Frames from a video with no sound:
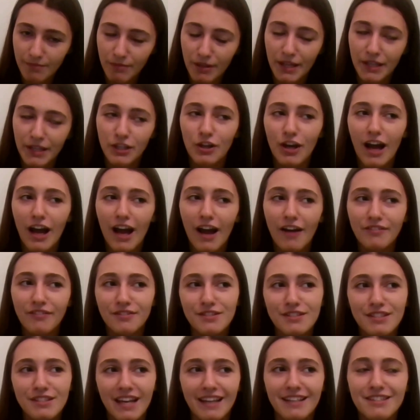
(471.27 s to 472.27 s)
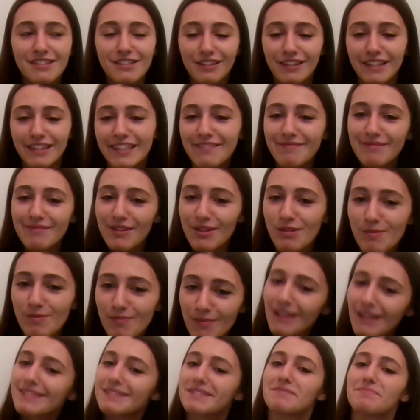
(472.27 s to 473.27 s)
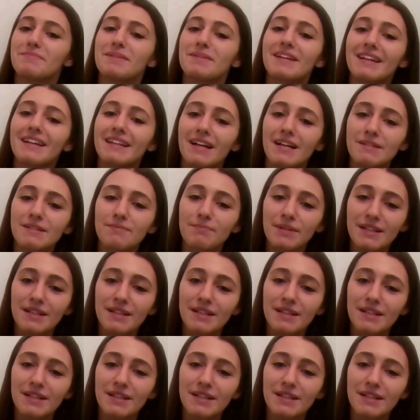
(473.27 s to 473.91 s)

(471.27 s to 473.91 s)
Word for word: I'm like, you have to sign to leave me on the mountain because,